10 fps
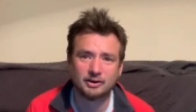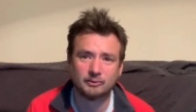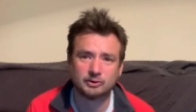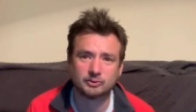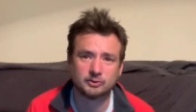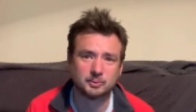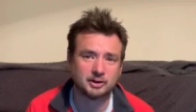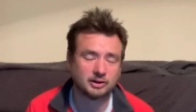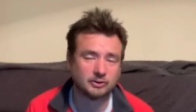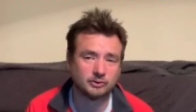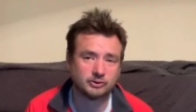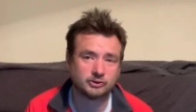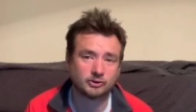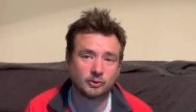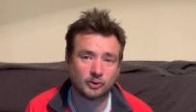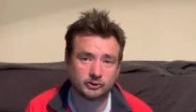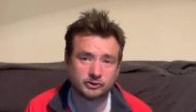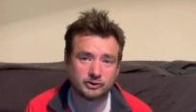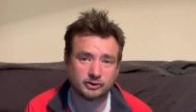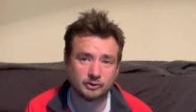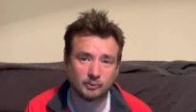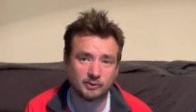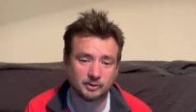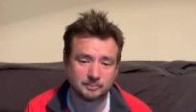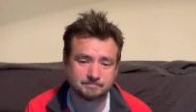which was being used to cross the river.